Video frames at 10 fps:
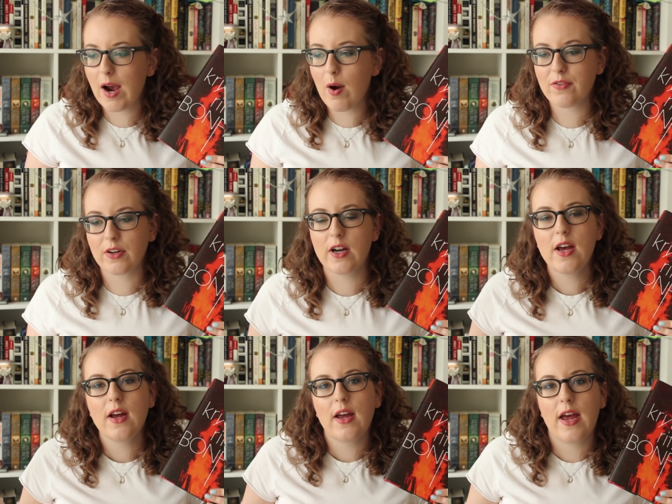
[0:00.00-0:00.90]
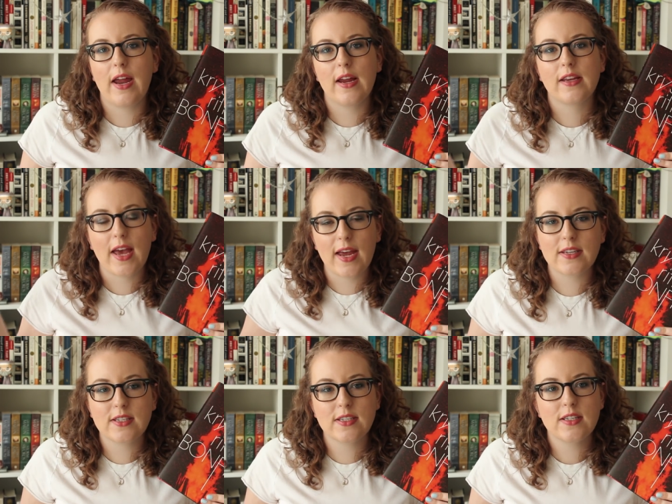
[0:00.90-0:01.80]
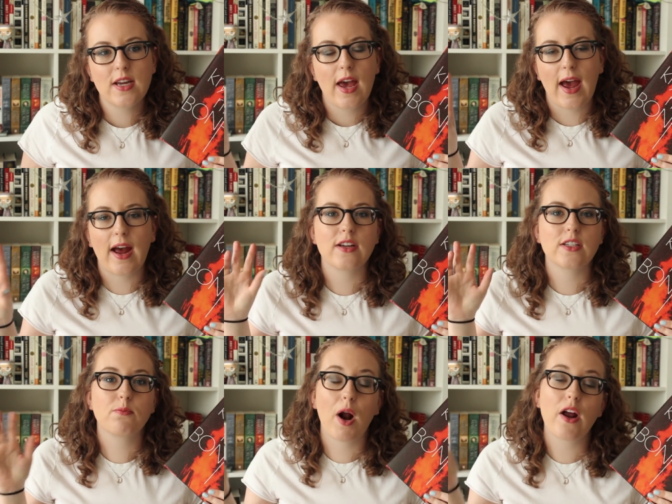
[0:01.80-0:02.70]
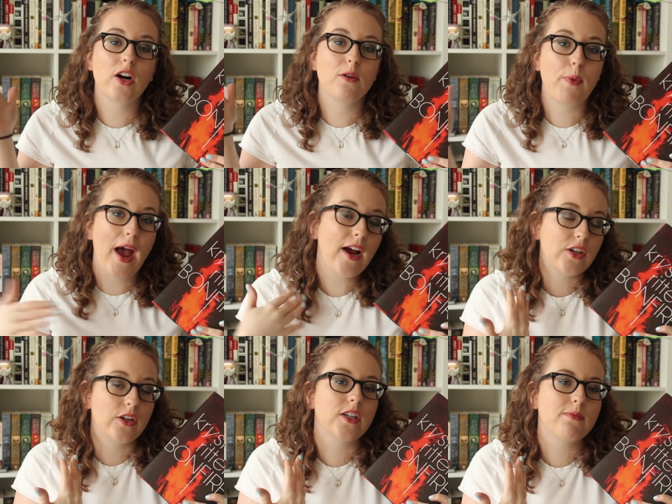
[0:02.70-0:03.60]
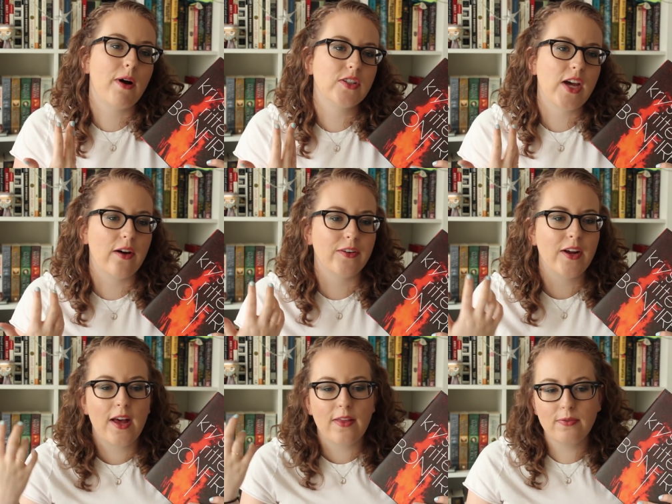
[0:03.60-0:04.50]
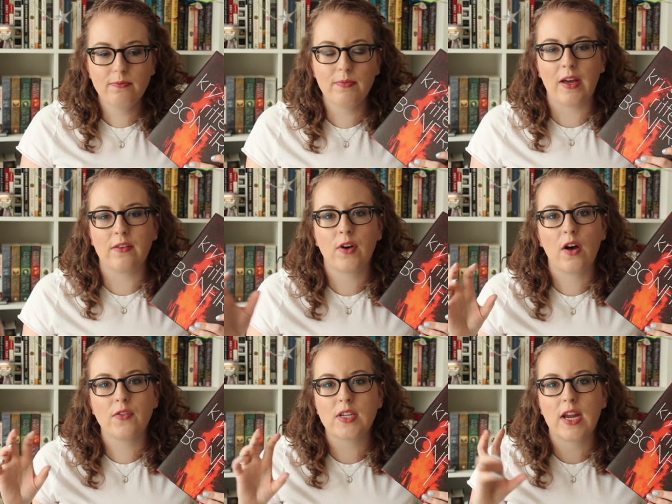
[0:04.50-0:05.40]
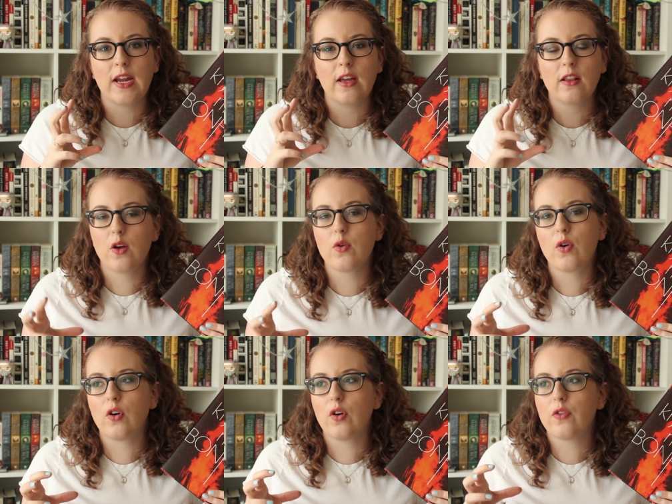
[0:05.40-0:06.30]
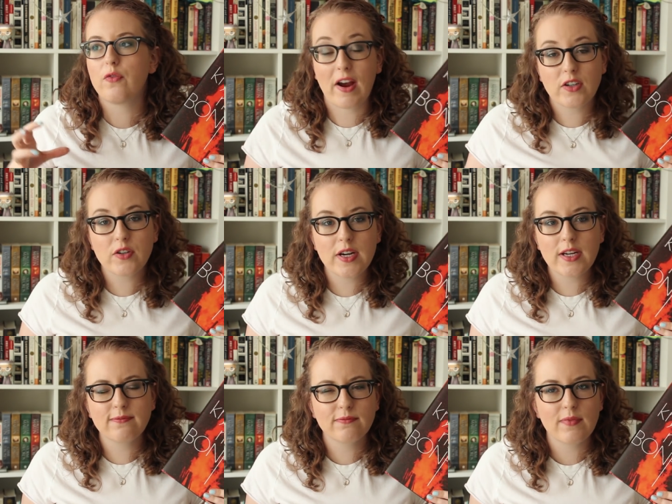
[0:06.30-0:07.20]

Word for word: However, a case has brought her back to her small town that involves a local factory